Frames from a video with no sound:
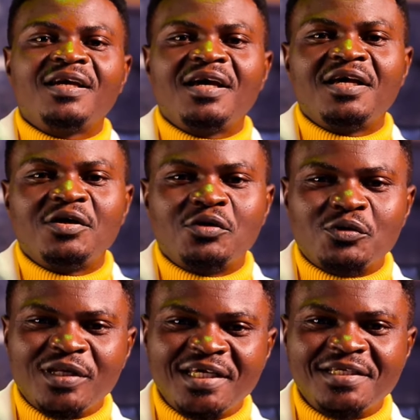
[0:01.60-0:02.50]
Hello,
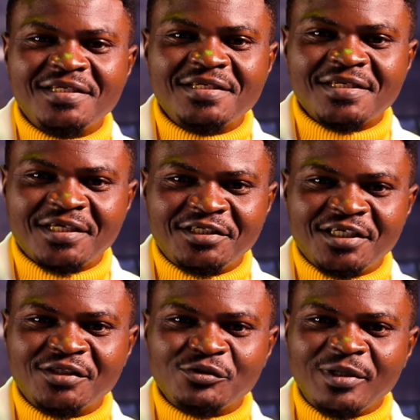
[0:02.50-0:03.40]
ladies and
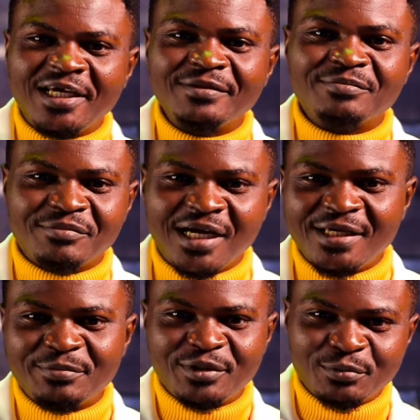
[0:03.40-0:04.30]
gentlemen,
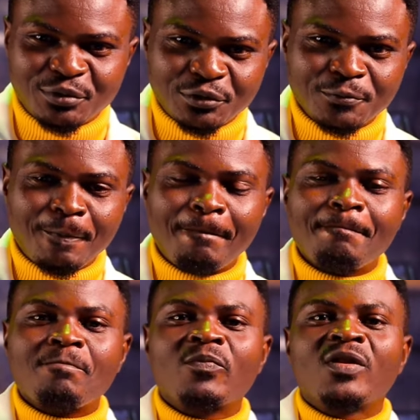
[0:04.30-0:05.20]
my people.
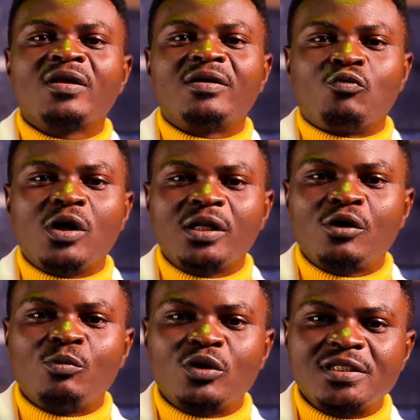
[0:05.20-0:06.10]

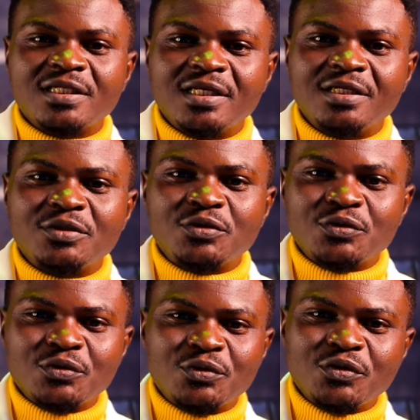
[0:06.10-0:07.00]
Welcome once again
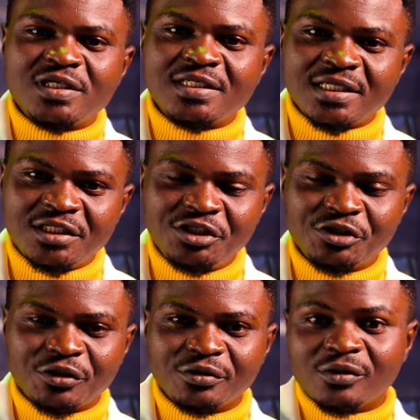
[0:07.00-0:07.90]
to today's
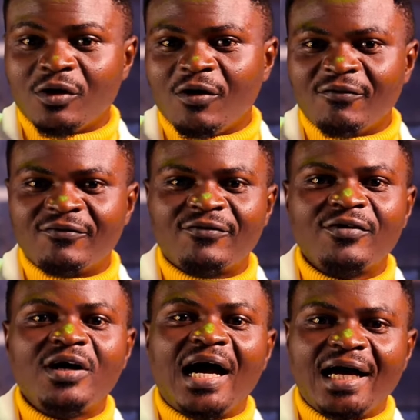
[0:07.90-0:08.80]
edition of
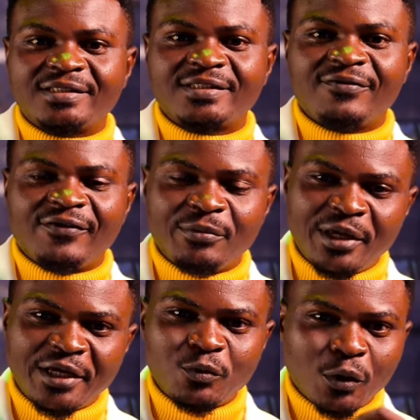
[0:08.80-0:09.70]
Ask from
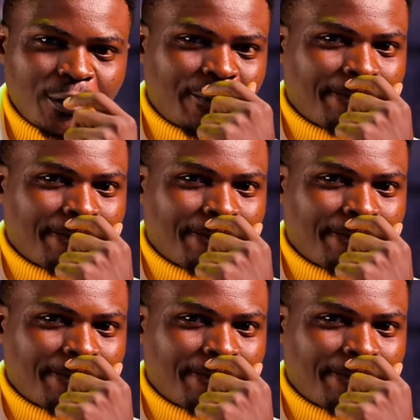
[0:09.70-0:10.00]
Edward.